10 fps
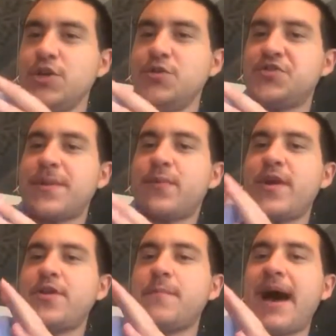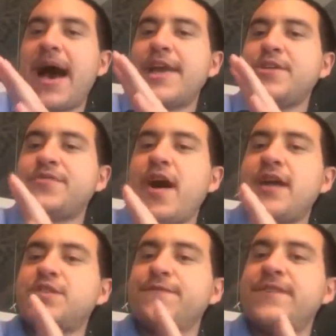you separate your mind, your
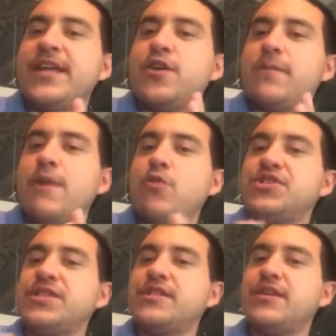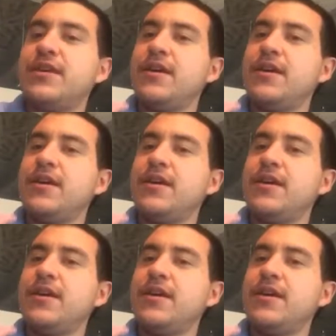thoughts, your feeling, your emotions